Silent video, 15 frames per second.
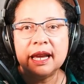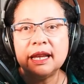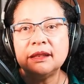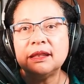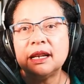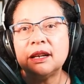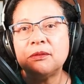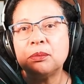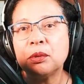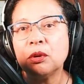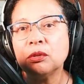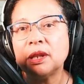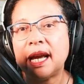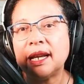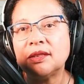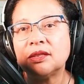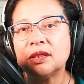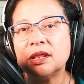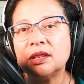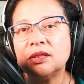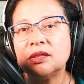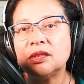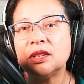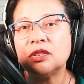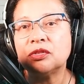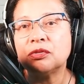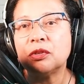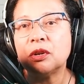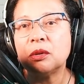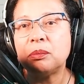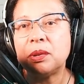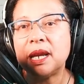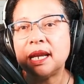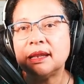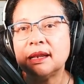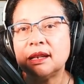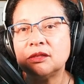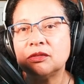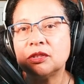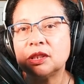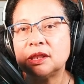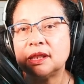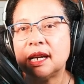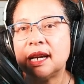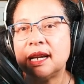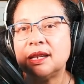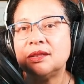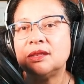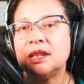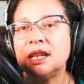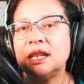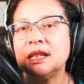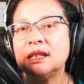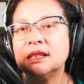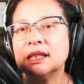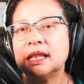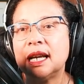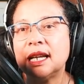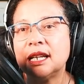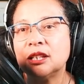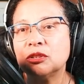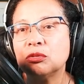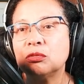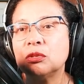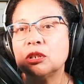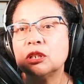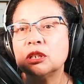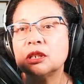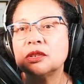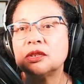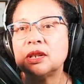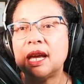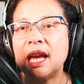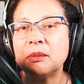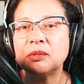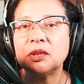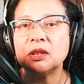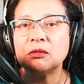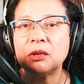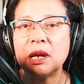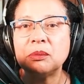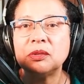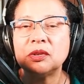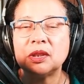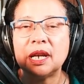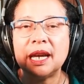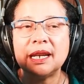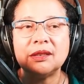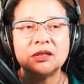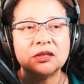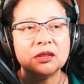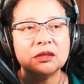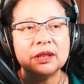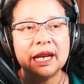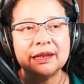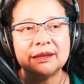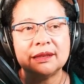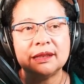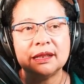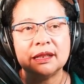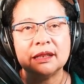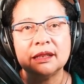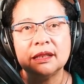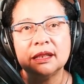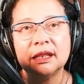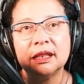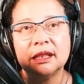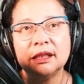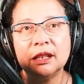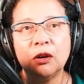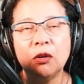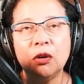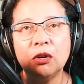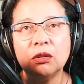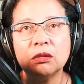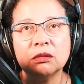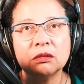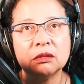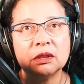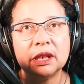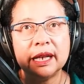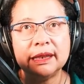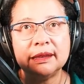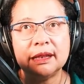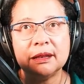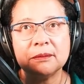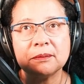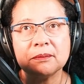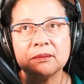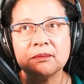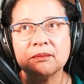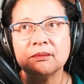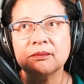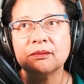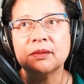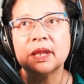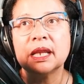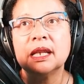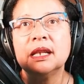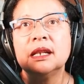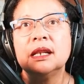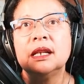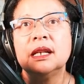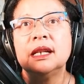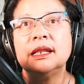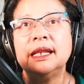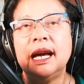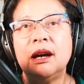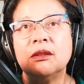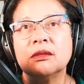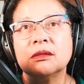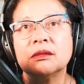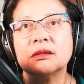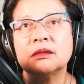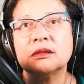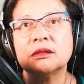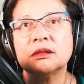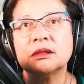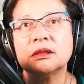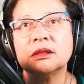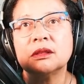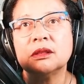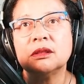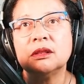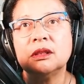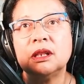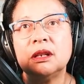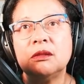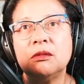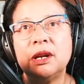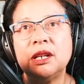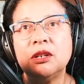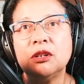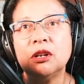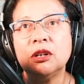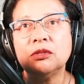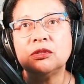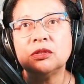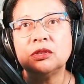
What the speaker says: the pro license is for paid advertising, client works, apps, and websites. So that's the whole idea. Now, when you go to